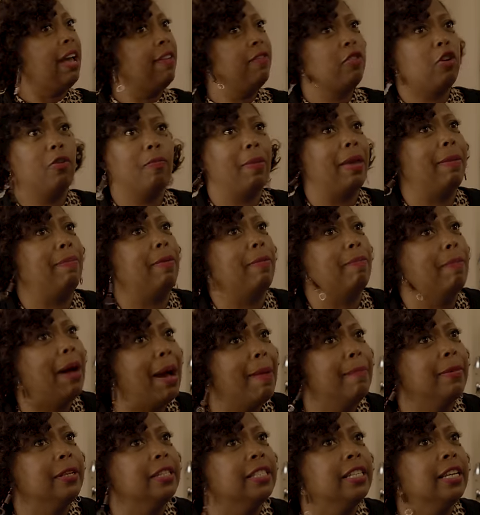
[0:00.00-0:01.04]
have no baby
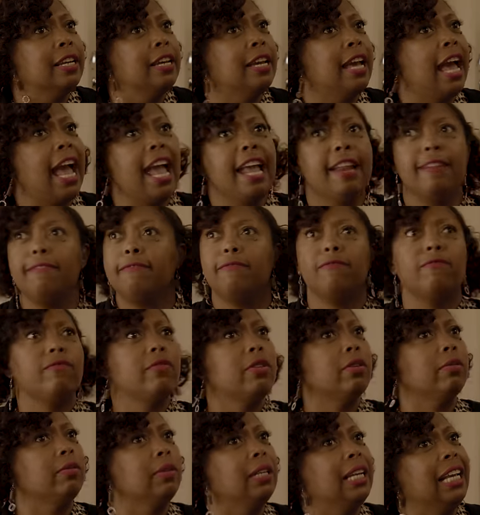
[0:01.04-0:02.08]
mamas. And
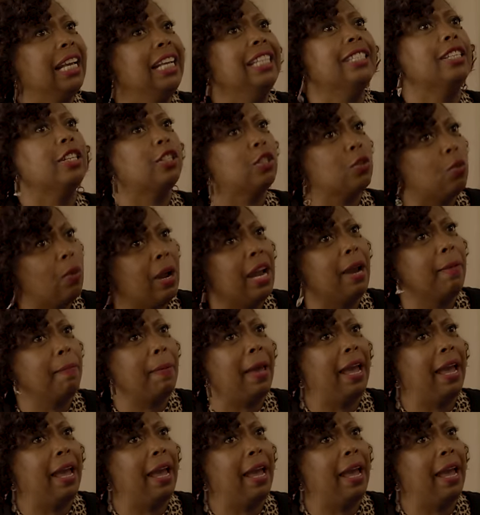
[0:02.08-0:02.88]
he's a square